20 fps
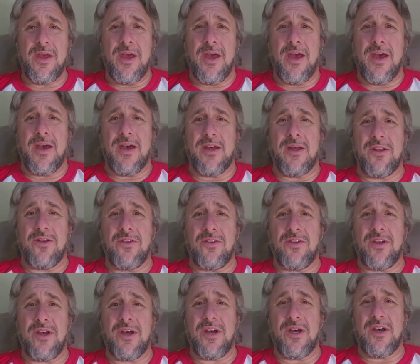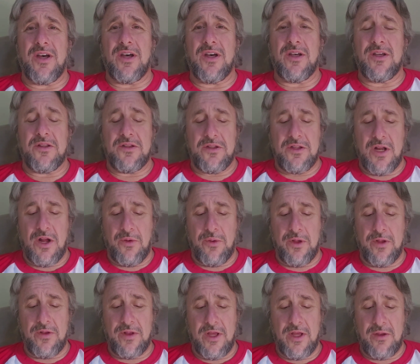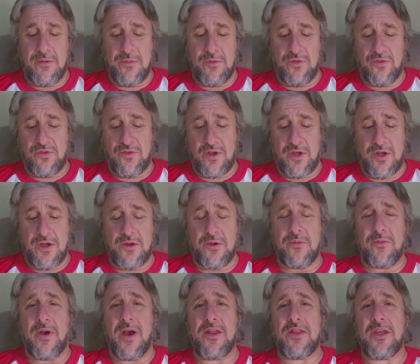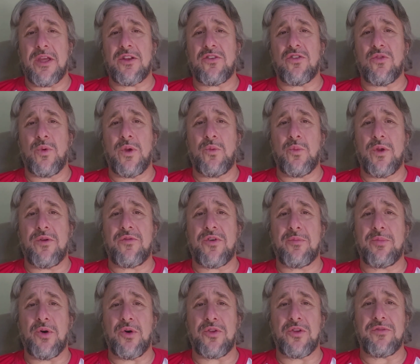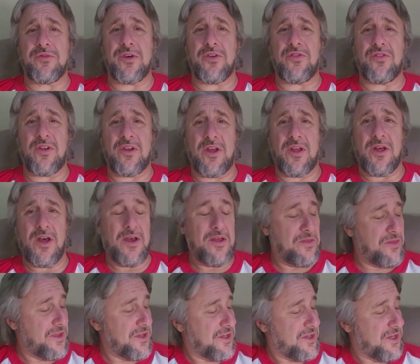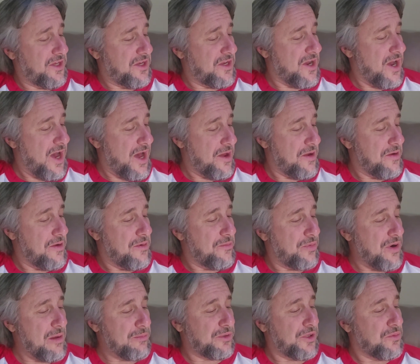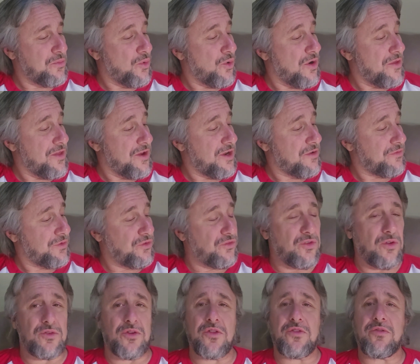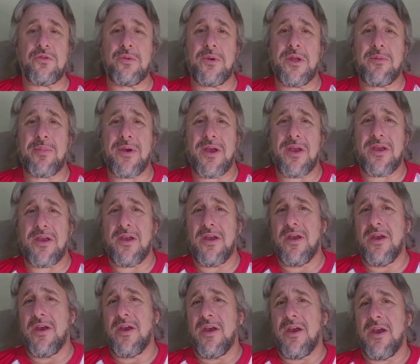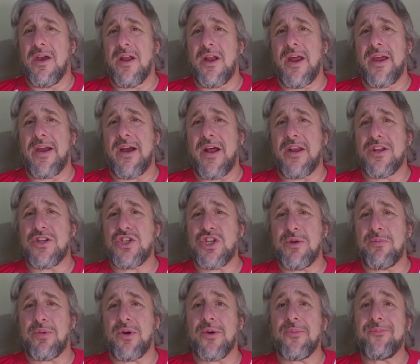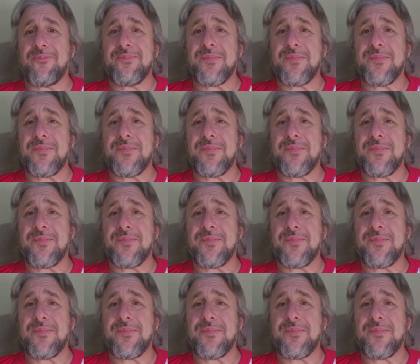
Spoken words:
It was, I think it's a win-win for both of us. I think he got probably more than if he sold it through eBay, and I got it cheaper.